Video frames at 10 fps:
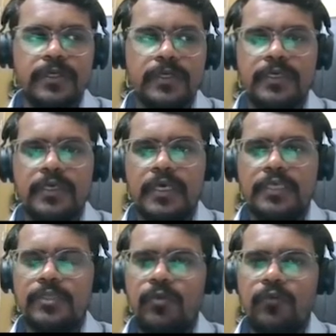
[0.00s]
Okay,
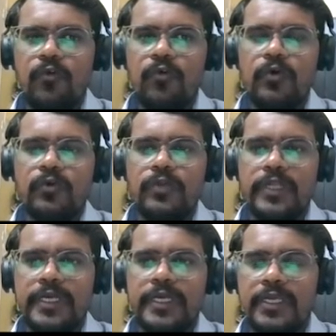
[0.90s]
see, before going to the
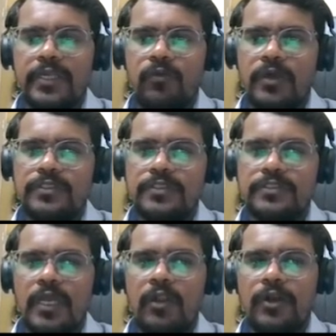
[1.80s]
recurring
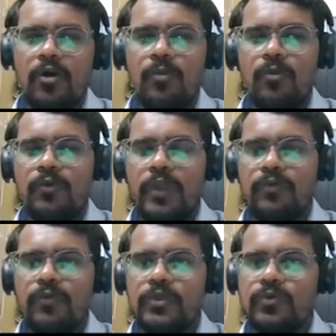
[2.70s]
invoices, I'll talk about
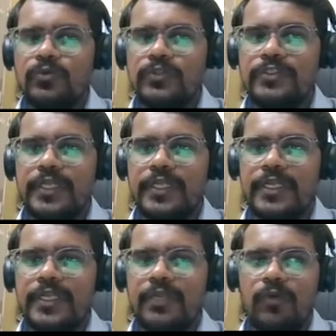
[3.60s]
when we use this
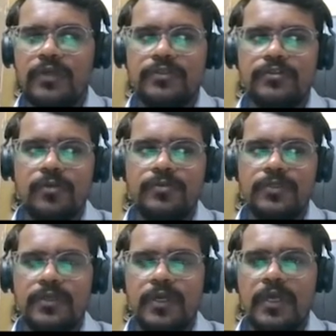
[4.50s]
recurring invoices
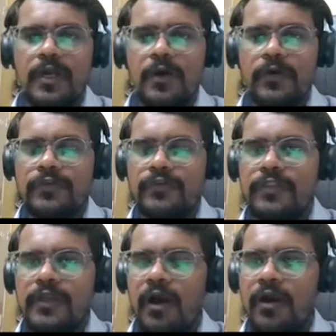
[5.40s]
option. Okay, see,
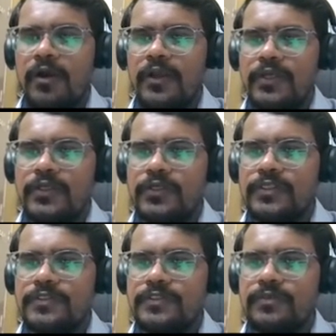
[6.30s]
the
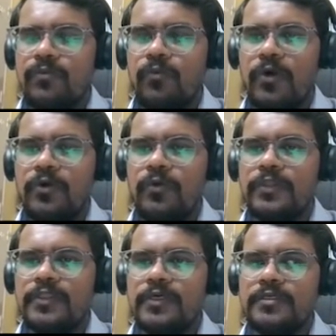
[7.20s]
organizations who are
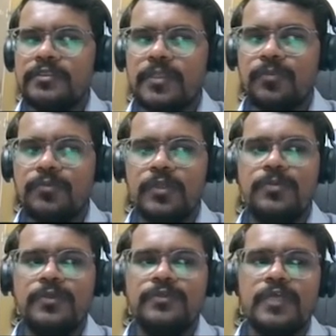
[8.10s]
doing the
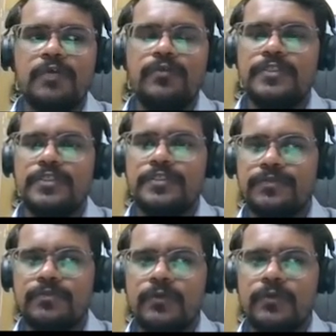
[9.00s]
subscription services.